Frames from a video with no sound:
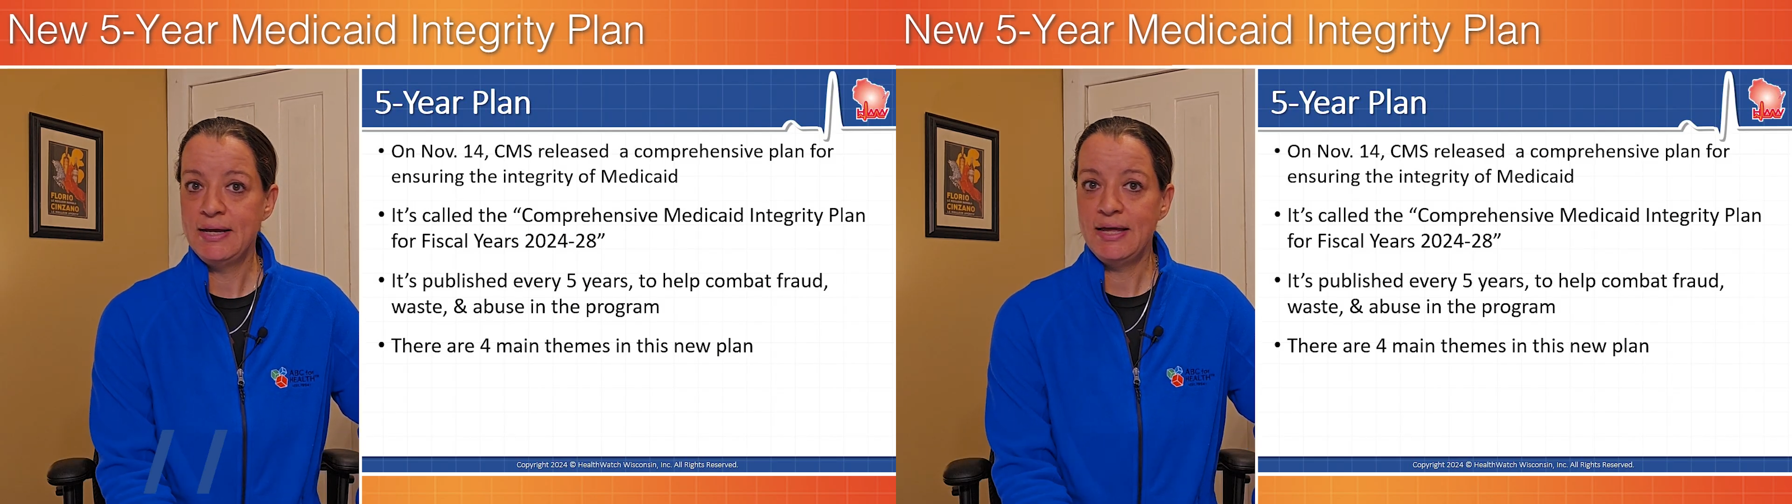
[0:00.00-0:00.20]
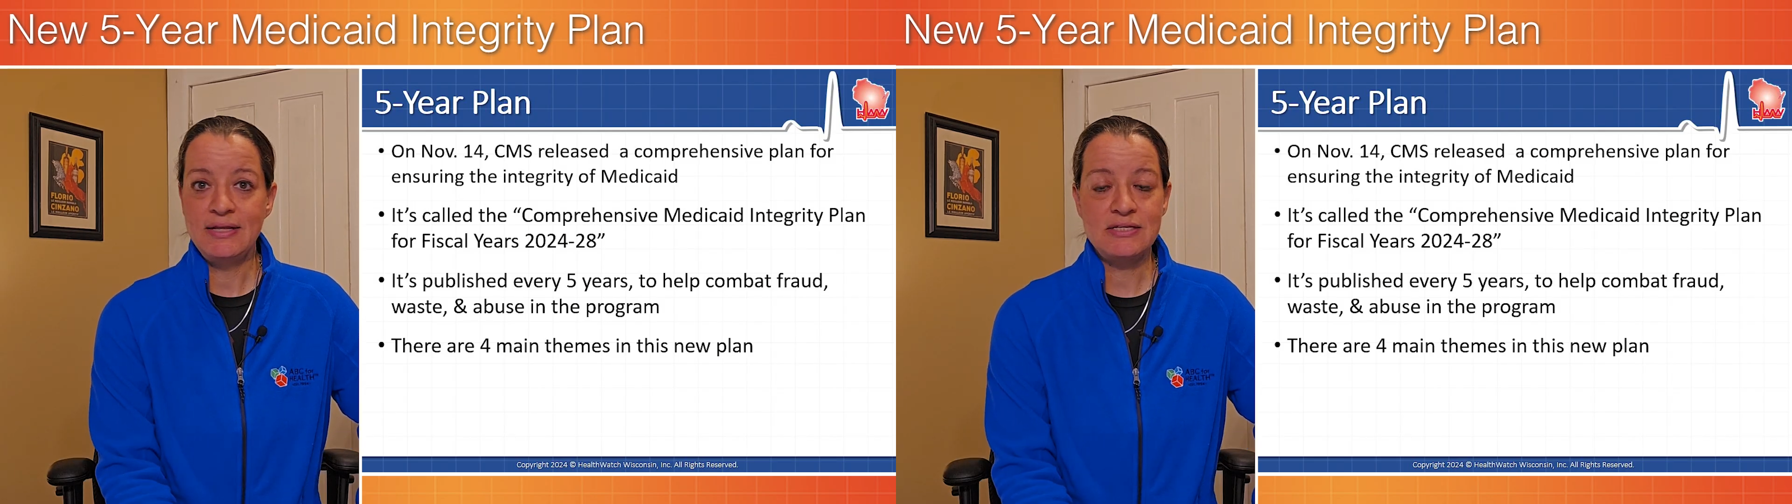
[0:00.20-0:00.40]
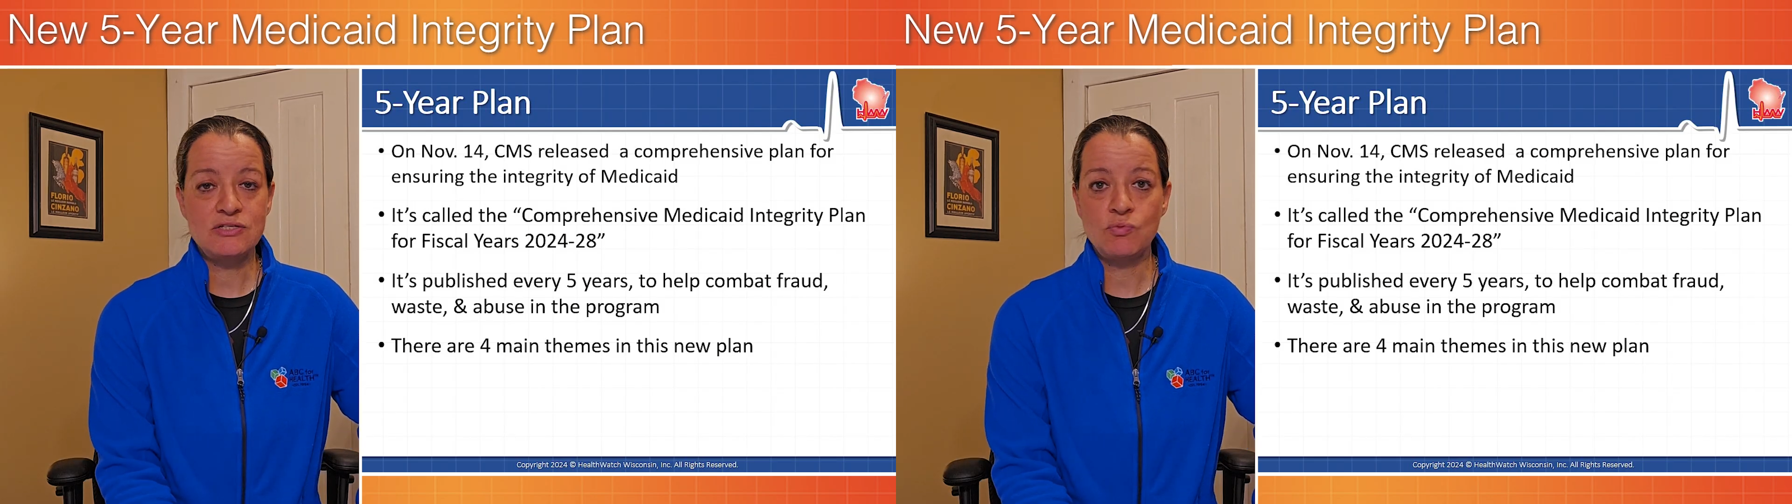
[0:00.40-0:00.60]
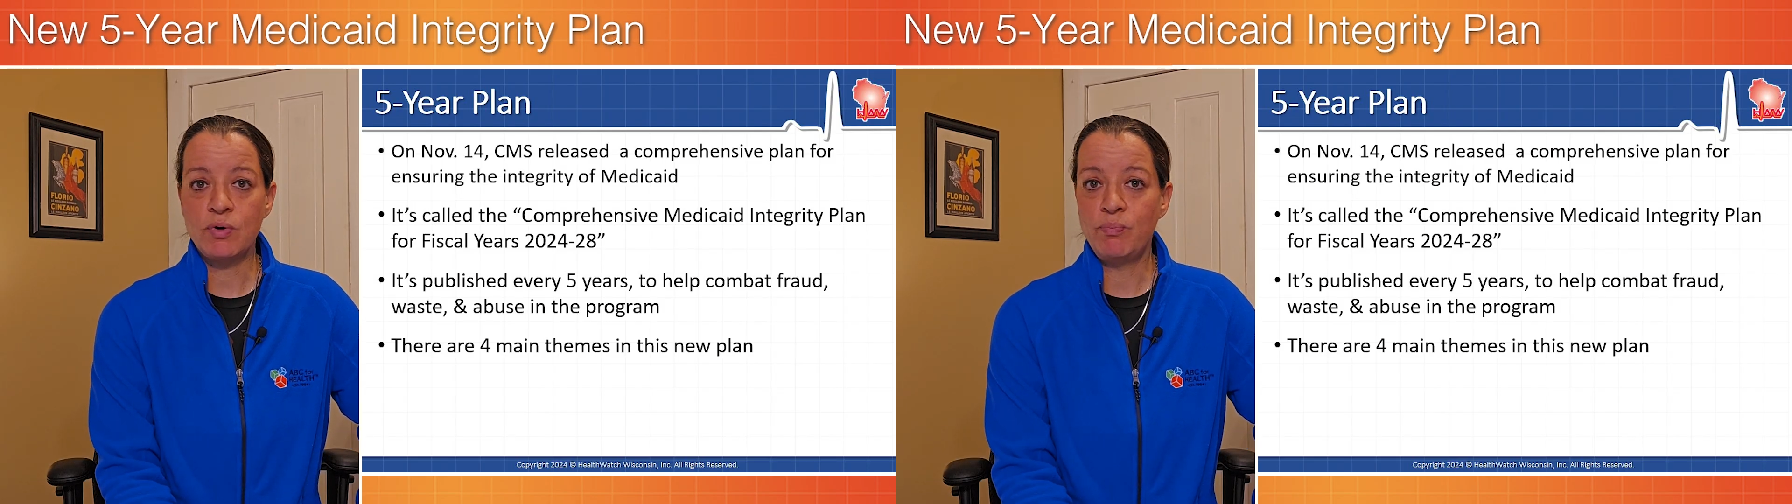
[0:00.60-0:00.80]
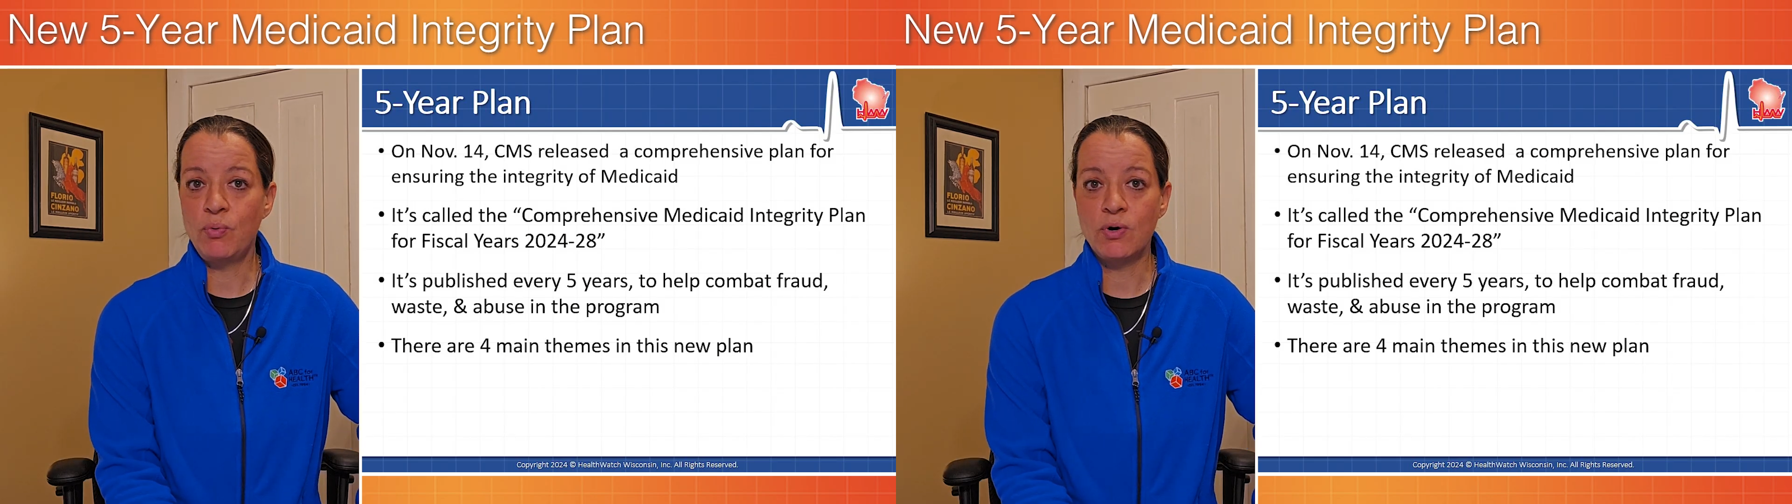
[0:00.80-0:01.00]
And this is a
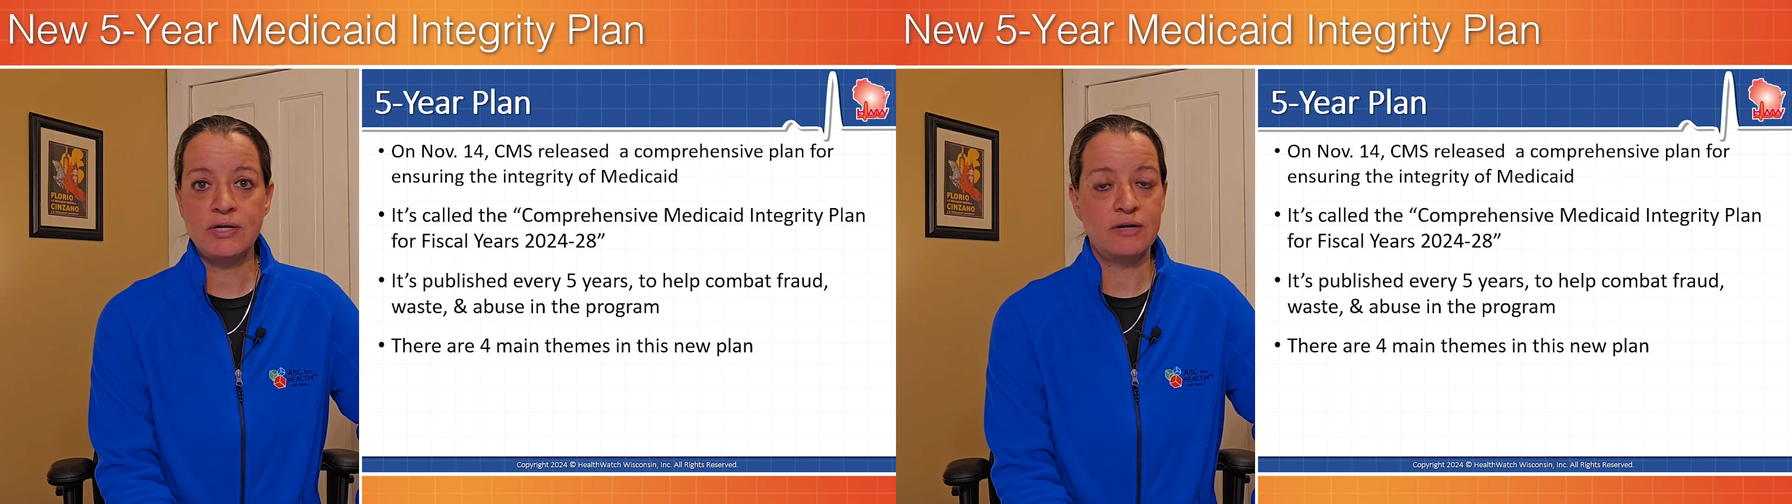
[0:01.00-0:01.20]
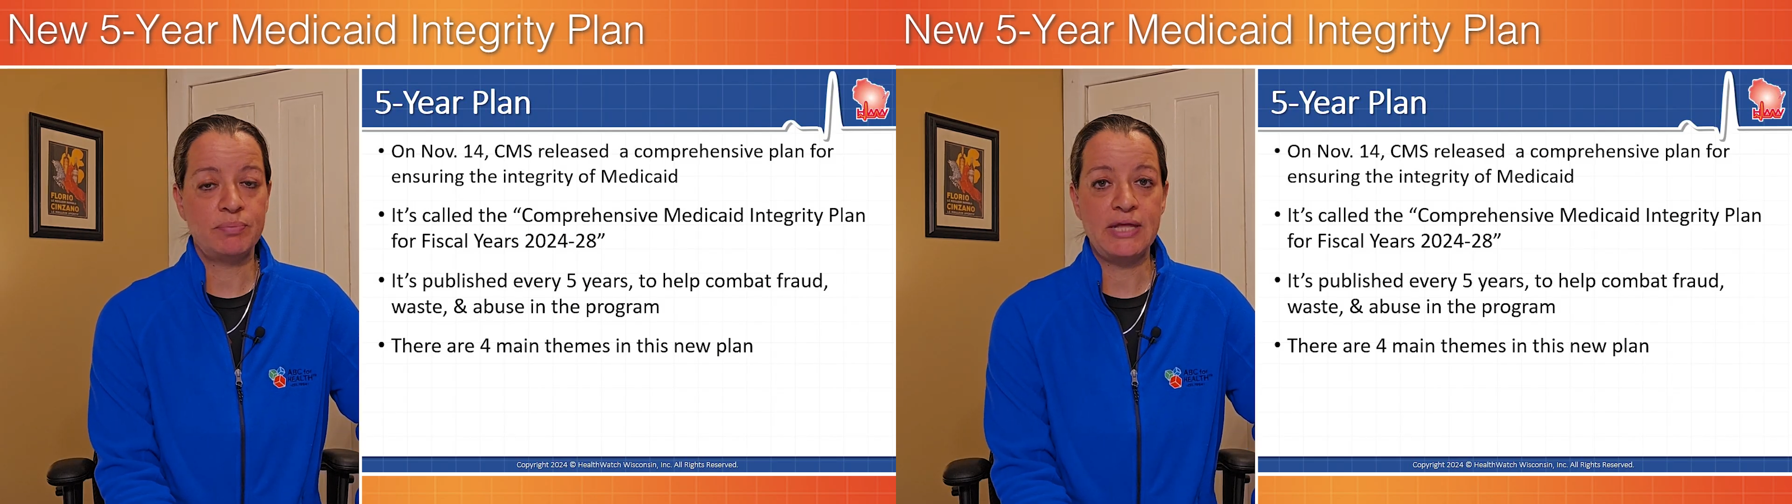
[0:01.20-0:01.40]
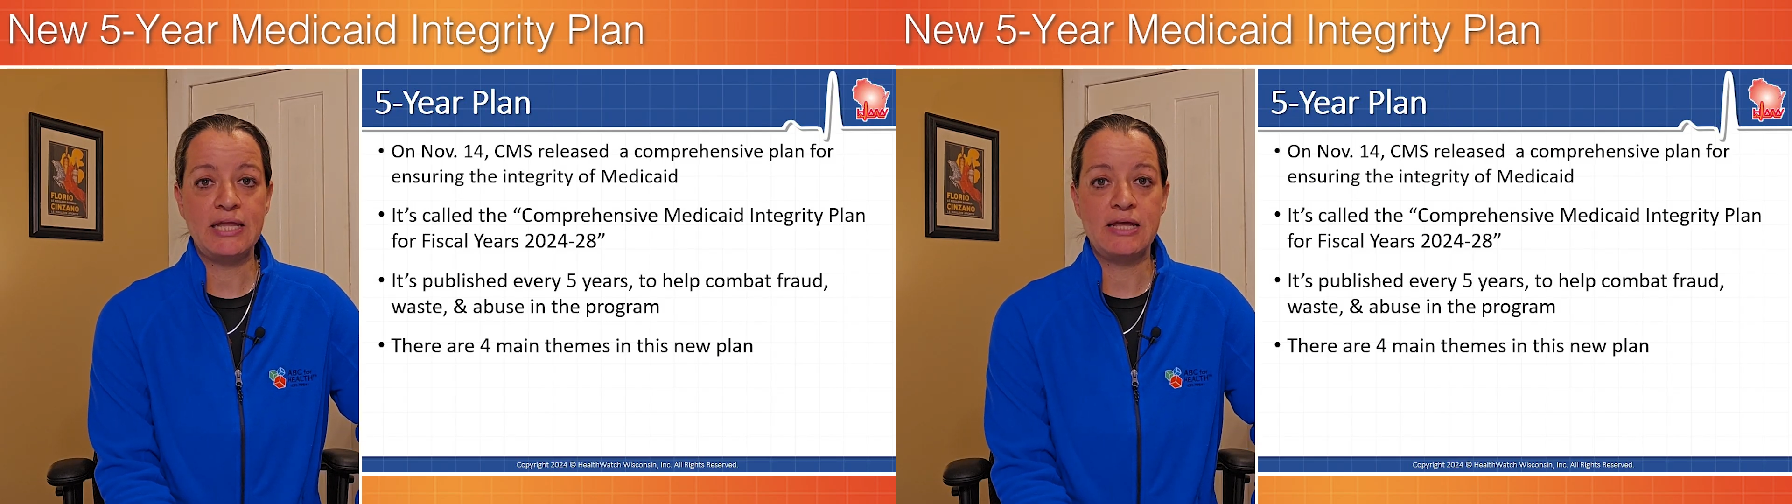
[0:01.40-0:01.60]
report and a plan